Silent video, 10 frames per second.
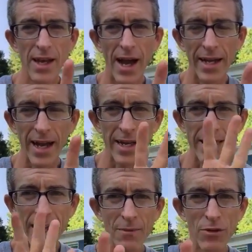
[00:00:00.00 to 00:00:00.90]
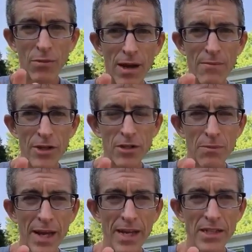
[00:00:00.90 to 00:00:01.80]
I kind of came to my mission
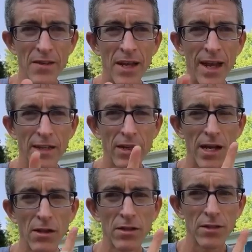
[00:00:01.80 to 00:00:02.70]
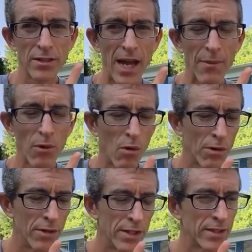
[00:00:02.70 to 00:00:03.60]
page, and then I looked at the top
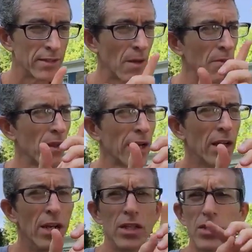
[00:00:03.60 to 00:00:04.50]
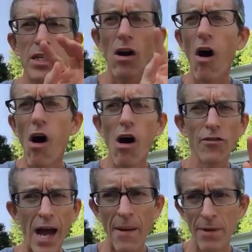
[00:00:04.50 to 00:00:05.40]
corner and it said something like, see all
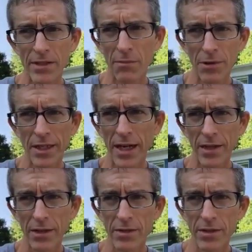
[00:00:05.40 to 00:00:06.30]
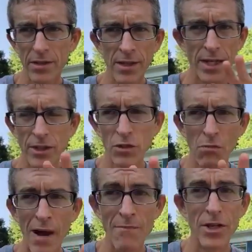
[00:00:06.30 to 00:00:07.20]
topics in pre-calculus, not just
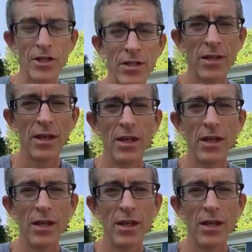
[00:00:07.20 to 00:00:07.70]
my mission.